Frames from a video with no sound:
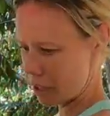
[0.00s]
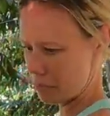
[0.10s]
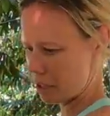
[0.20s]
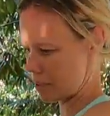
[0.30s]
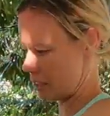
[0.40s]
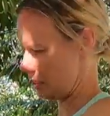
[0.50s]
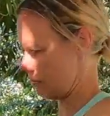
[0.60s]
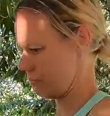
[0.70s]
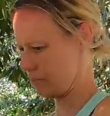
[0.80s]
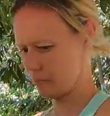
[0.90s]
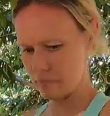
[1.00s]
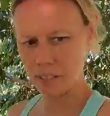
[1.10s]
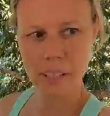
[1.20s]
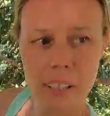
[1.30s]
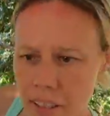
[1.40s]
open air parking,
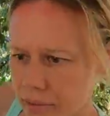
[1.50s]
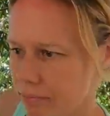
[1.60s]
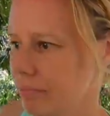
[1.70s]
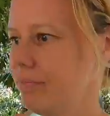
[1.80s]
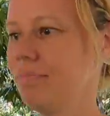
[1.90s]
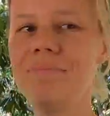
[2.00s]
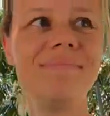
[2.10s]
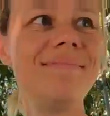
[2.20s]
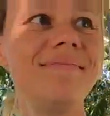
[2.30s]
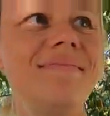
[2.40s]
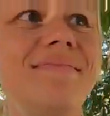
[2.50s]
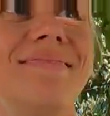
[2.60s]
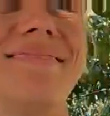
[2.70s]
but we asked the guys there if it was going to be